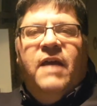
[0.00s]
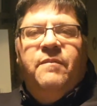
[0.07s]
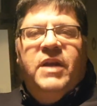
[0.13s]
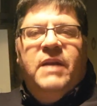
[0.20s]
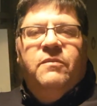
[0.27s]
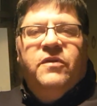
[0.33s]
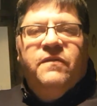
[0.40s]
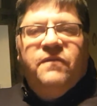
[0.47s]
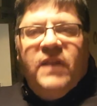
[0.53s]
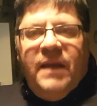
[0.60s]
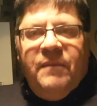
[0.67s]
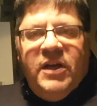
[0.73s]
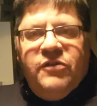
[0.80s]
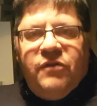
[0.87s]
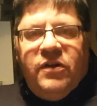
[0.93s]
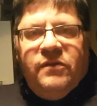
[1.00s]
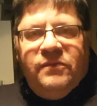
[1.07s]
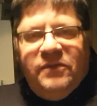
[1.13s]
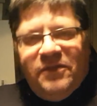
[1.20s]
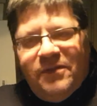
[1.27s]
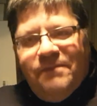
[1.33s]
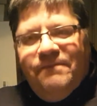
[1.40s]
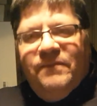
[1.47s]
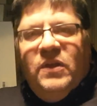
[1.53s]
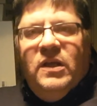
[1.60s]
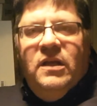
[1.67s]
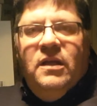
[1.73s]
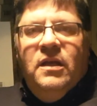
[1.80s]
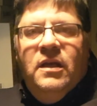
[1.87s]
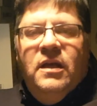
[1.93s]
been able to fly my drones.
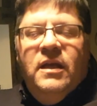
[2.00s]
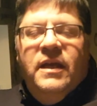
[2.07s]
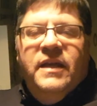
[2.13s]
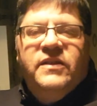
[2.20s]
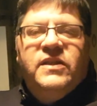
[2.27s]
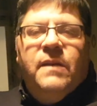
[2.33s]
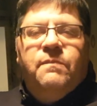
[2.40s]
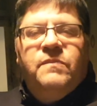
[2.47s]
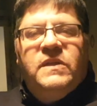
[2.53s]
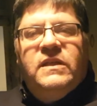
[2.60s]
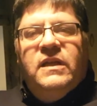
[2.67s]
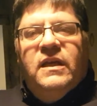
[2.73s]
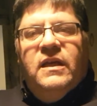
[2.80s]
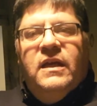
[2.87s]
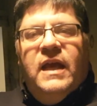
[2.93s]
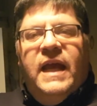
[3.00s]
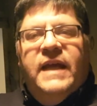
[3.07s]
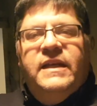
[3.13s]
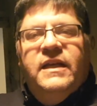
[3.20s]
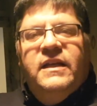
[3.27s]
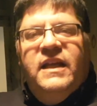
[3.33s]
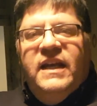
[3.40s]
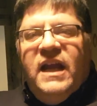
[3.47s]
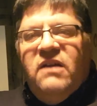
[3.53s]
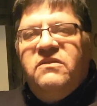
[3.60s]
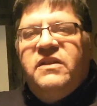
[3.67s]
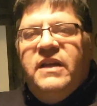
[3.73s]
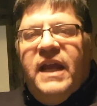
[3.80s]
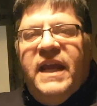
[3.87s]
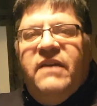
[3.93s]
Except I did get out
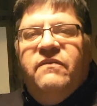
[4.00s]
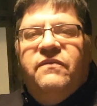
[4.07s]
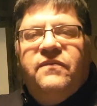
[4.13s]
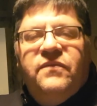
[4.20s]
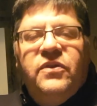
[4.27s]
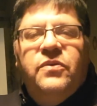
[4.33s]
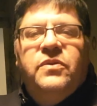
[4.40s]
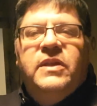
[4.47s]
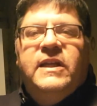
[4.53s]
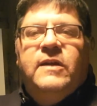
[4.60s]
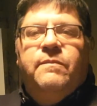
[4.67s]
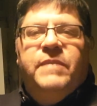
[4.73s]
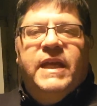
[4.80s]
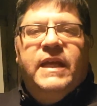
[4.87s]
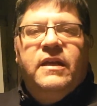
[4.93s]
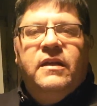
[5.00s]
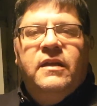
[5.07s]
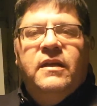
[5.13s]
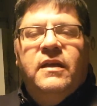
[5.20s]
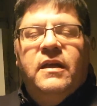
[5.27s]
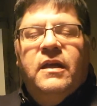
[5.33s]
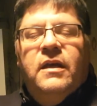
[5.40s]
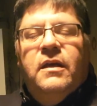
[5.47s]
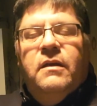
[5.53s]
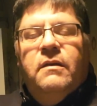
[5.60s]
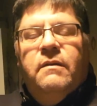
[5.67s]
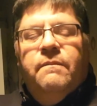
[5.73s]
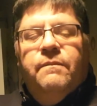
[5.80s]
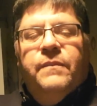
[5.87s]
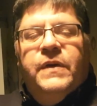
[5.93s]
tonight and flew a little bit.
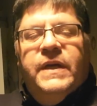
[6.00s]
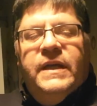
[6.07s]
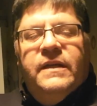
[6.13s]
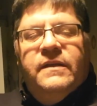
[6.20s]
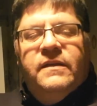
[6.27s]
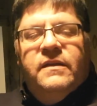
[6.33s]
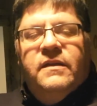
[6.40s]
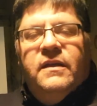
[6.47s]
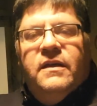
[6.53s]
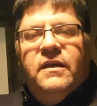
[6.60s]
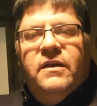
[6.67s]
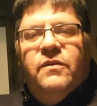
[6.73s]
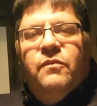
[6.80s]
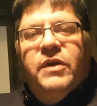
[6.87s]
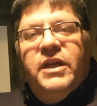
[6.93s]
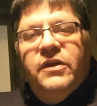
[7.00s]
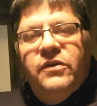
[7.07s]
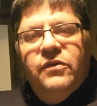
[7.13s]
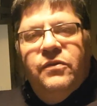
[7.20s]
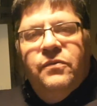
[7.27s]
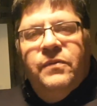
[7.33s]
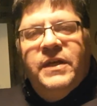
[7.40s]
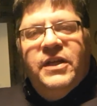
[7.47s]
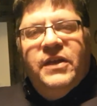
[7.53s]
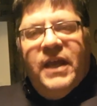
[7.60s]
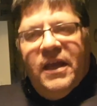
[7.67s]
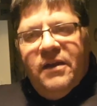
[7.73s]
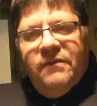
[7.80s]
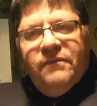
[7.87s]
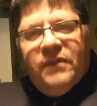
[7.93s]
But what do you do when you
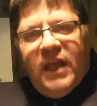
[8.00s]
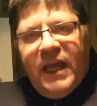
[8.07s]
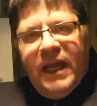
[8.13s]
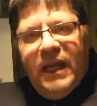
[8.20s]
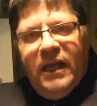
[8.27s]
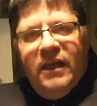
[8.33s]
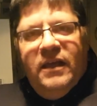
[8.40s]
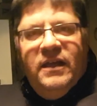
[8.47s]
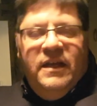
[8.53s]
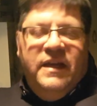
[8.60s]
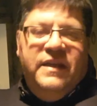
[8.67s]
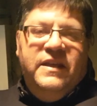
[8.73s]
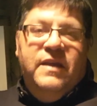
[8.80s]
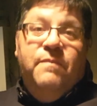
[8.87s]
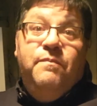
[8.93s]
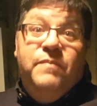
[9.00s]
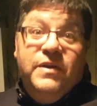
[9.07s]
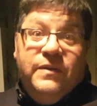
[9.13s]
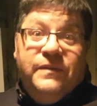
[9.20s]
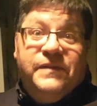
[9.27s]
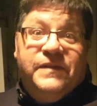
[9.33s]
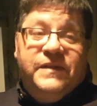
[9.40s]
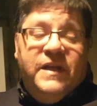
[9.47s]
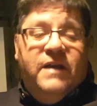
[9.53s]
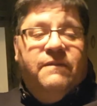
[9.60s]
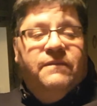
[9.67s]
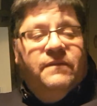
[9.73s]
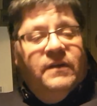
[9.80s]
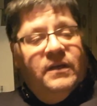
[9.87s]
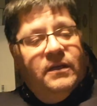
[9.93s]
can't fly? You build
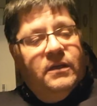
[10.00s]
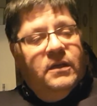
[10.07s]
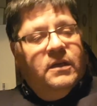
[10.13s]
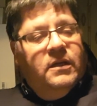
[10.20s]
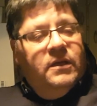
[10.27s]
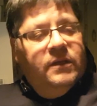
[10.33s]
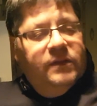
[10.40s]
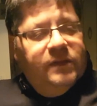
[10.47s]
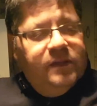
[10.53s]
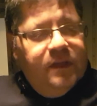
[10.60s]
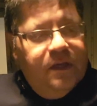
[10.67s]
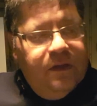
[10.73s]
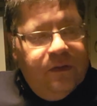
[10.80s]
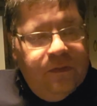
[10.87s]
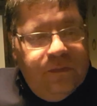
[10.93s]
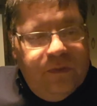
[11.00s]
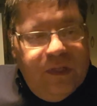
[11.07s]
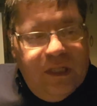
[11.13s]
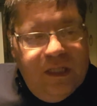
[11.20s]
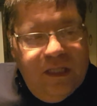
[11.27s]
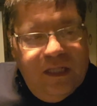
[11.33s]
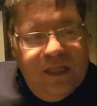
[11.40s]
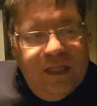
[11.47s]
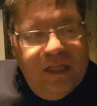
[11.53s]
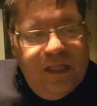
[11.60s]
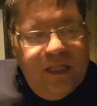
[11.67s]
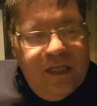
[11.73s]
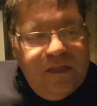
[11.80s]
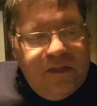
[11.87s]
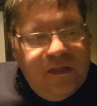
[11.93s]
stuff. So
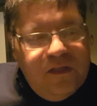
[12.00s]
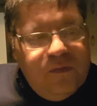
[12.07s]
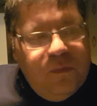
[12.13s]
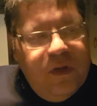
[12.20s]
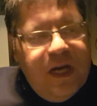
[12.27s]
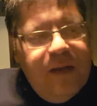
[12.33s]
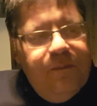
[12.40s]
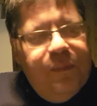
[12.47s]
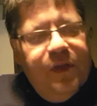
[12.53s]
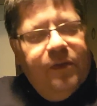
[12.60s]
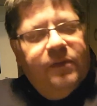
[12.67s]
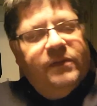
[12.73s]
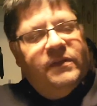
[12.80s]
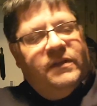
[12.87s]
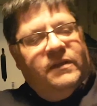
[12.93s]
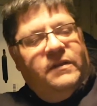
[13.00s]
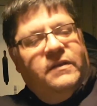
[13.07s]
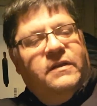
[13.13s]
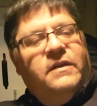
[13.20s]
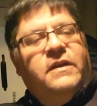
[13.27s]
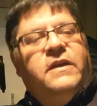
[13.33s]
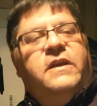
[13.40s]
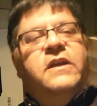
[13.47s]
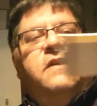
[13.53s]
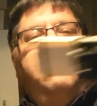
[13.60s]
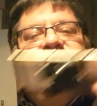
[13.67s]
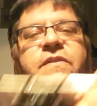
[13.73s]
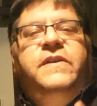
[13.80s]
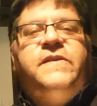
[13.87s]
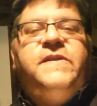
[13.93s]
this is what I built
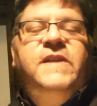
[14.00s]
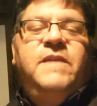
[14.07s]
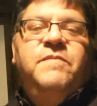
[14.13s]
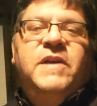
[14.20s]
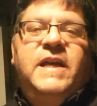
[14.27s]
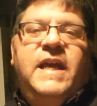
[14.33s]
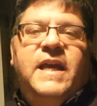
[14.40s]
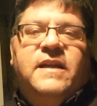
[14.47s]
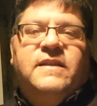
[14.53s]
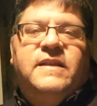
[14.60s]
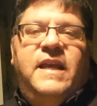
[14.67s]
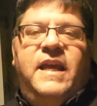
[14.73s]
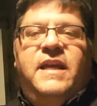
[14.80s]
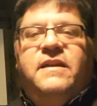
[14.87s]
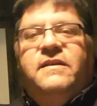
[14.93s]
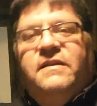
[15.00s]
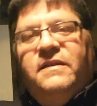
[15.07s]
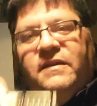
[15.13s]
for the Syma X8.